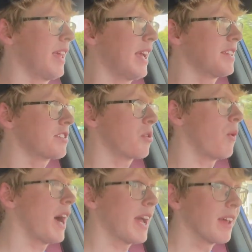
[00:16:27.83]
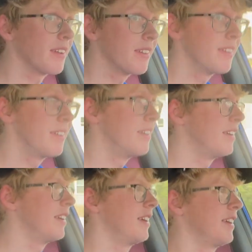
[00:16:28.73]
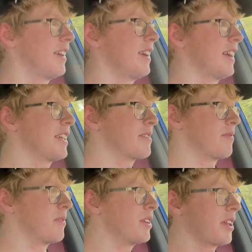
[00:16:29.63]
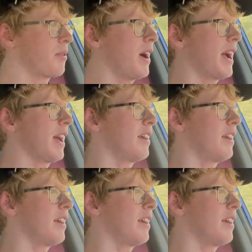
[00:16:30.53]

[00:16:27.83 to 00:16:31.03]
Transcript: it's quiet. It's really quiet.